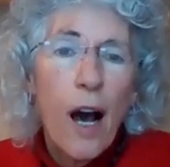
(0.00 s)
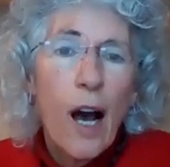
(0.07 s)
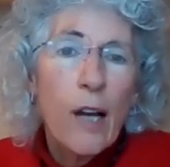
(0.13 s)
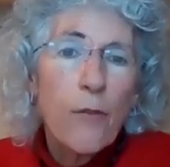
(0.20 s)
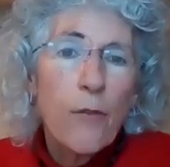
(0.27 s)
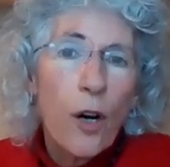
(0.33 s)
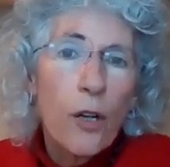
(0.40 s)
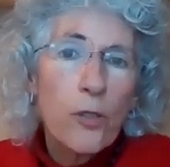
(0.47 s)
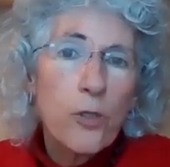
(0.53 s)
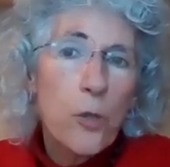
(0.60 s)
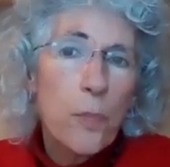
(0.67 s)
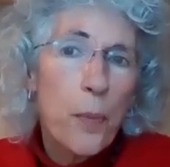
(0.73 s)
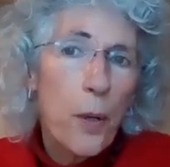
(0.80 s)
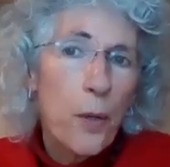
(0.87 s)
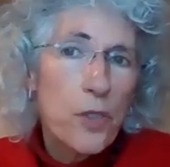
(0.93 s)
I've
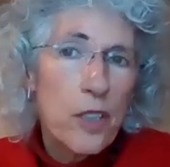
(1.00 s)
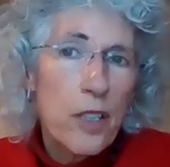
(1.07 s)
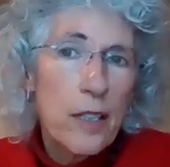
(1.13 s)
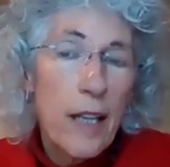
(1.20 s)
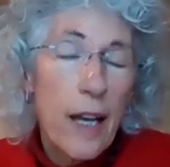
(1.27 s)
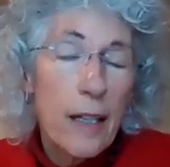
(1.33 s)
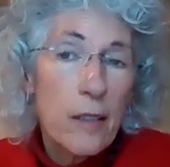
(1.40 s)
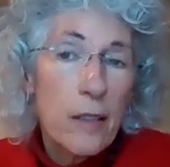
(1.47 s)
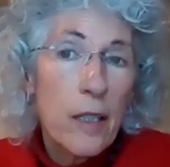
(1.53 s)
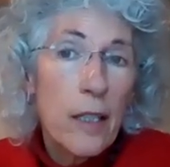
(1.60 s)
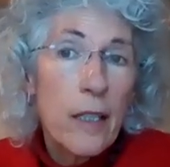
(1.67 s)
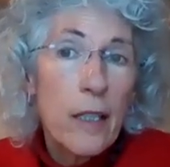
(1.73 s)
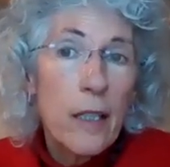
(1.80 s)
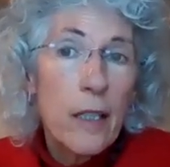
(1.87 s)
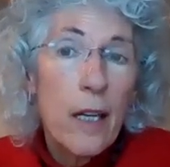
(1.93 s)
also posted that
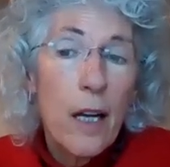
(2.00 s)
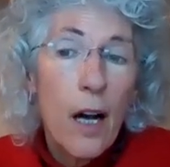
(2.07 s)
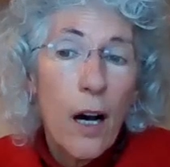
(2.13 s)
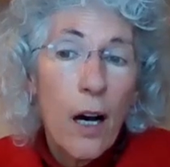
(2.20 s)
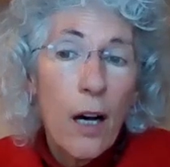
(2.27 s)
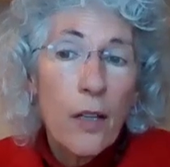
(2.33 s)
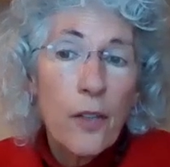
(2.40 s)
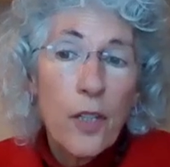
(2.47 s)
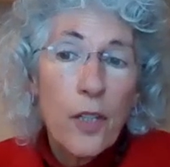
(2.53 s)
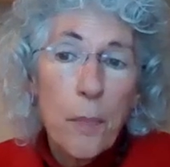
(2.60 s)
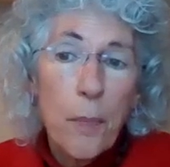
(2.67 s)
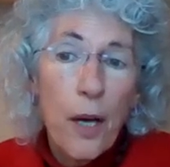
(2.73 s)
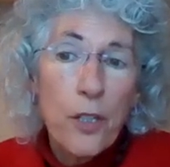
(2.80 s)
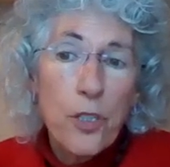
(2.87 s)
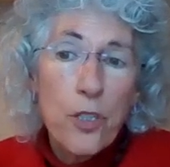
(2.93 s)
link on
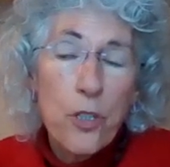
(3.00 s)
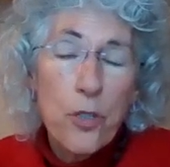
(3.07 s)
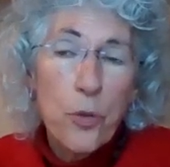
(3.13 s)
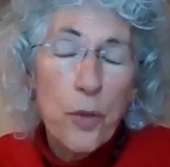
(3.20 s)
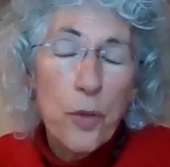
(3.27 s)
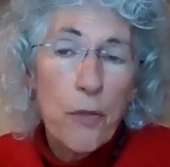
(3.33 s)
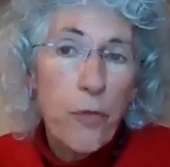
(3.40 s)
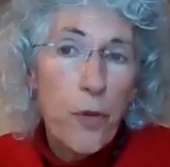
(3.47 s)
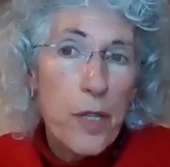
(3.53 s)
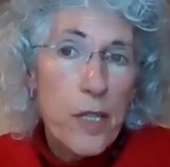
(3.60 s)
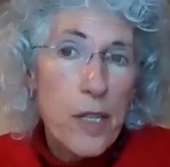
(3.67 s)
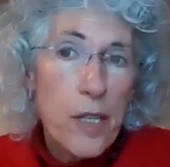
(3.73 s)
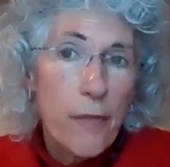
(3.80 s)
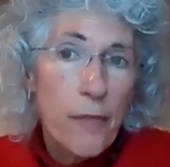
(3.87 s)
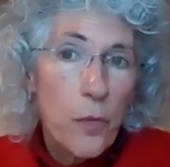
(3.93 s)
the Posture
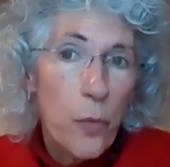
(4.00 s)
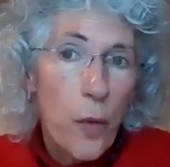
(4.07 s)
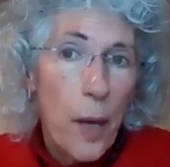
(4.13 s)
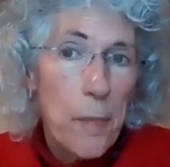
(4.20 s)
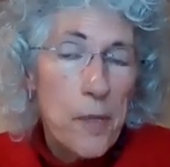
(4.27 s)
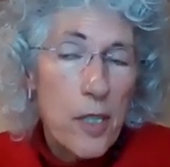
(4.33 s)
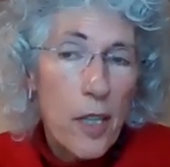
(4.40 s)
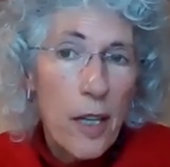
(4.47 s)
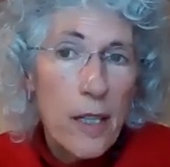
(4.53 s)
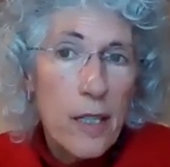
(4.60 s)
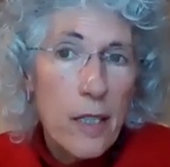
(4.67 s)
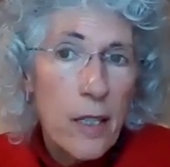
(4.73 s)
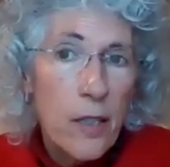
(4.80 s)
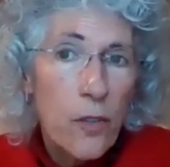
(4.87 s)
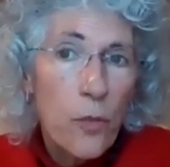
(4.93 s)
24/7
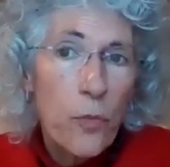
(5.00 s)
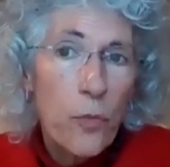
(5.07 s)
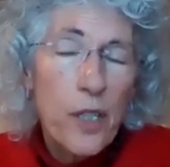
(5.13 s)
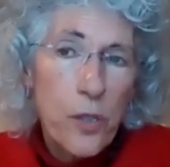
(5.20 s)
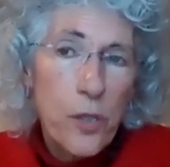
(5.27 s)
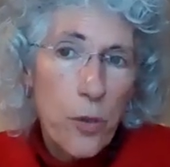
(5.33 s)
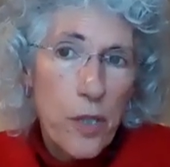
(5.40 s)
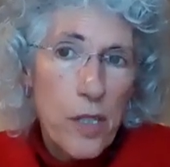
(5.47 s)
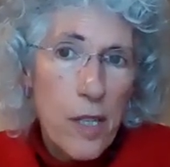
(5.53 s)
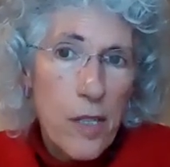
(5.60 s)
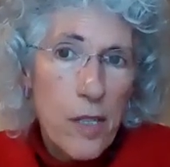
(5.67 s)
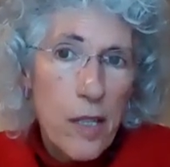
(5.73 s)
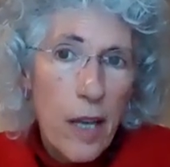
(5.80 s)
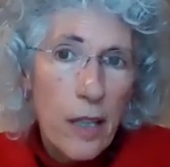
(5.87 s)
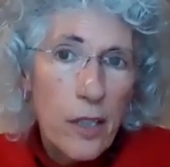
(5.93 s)
website in the
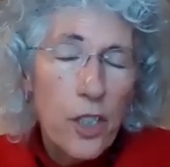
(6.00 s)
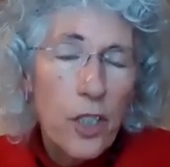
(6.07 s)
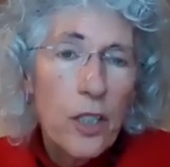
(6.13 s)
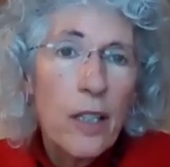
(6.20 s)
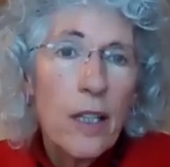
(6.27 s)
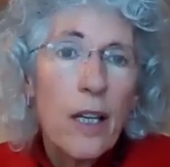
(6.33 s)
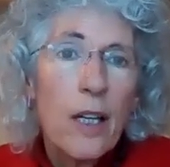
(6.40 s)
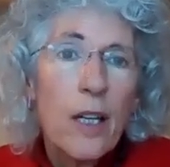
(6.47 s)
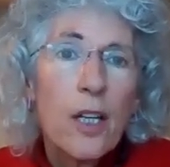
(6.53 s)
resources section.